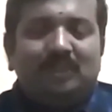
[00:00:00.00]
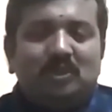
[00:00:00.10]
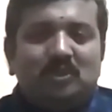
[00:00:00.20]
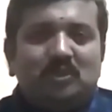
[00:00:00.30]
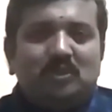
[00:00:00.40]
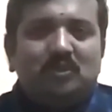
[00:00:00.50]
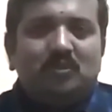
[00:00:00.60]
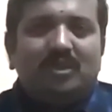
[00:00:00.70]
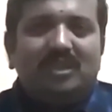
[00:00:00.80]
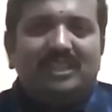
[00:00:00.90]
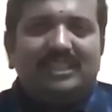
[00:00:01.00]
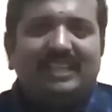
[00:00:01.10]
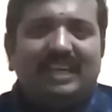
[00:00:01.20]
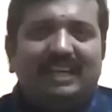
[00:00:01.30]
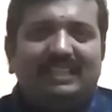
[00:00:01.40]
So what
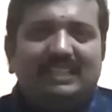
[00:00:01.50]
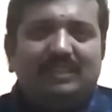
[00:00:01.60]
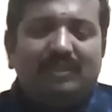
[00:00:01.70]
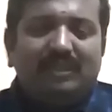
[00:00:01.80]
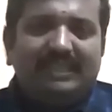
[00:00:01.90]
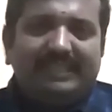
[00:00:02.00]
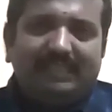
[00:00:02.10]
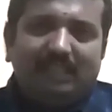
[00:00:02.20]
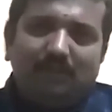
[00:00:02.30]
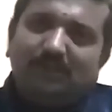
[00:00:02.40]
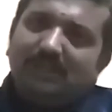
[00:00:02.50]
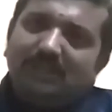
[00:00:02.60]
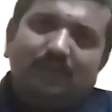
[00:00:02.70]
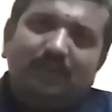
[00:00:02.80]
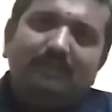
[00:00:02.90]
are the different career
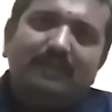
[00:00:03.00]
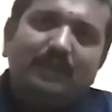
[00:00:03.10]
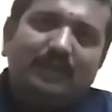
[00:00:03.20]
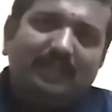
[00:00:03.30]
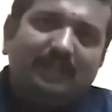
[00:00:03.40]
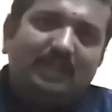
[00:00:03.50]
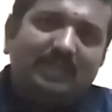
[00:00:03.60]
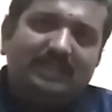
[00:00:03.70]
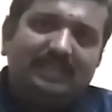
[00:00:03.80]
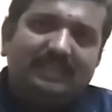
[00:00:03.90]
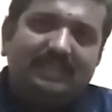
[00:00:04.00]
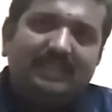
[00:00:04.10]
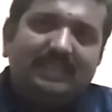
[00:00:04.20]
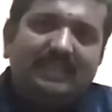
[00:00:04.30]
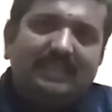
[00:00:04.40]
options for a biotechnologist?
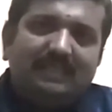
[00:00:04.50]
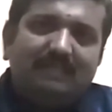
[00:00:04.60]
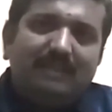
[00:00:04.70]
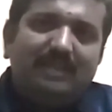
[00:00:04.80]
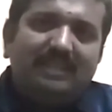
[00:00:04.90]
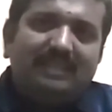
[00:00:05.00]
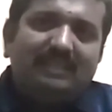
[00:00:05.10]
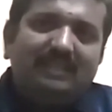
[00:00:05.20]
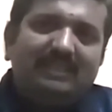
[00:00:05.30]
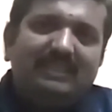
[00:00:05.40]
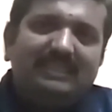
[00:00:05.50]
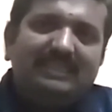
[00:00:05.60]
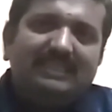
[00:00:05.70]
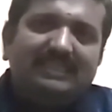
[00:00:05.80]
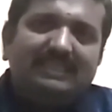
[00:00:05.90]
A
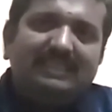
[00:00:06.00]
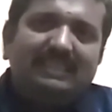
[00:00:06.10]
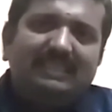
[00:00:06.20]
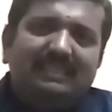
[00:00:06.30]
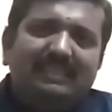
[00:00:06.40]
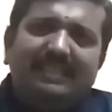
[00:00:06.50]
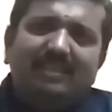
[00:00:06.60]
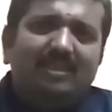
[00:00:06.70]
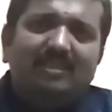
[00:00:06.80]
biotechnologist need